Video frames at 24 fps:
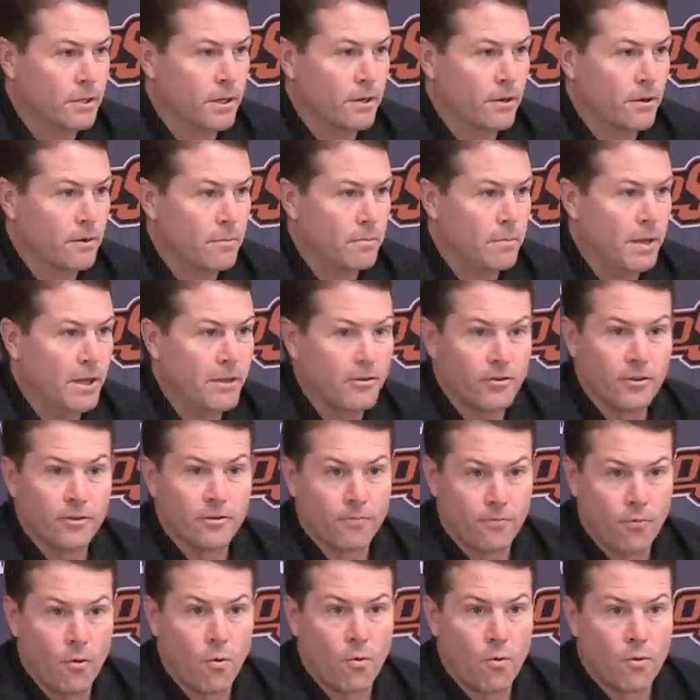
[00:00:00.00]
are basis
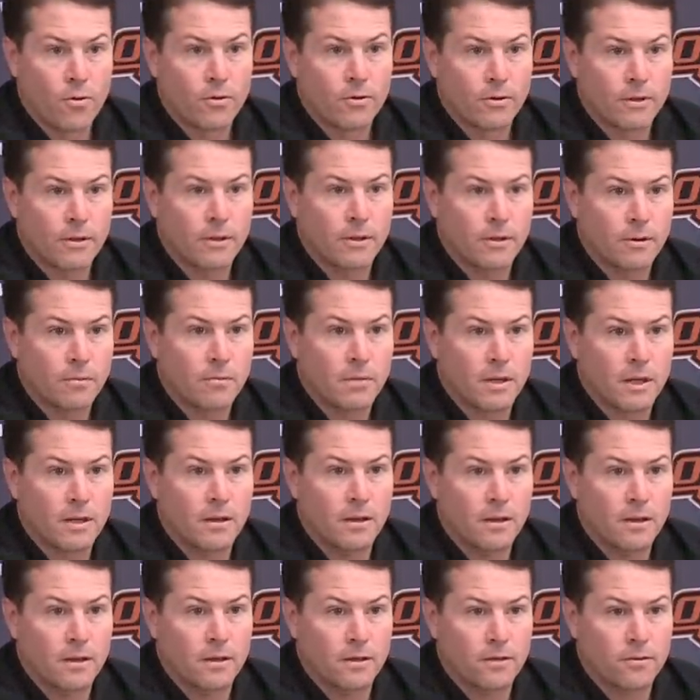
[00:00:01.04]
for him
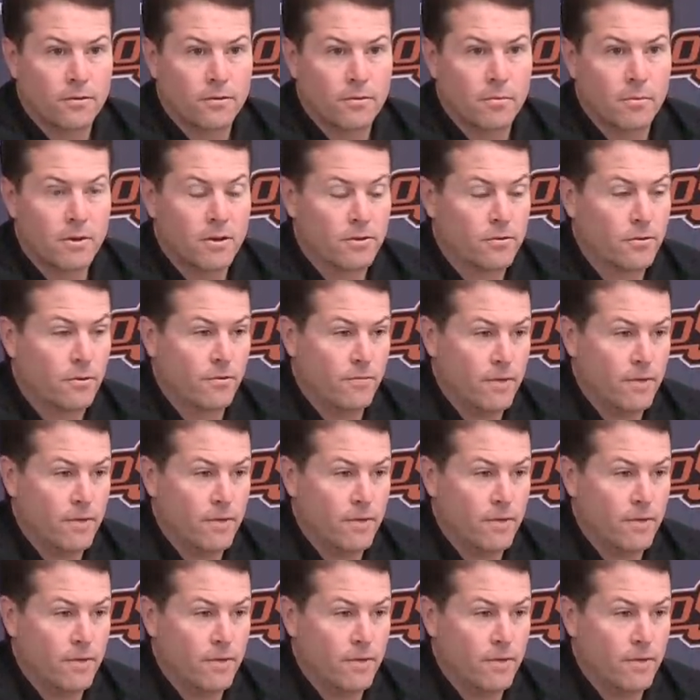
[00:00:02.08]
getting his semester,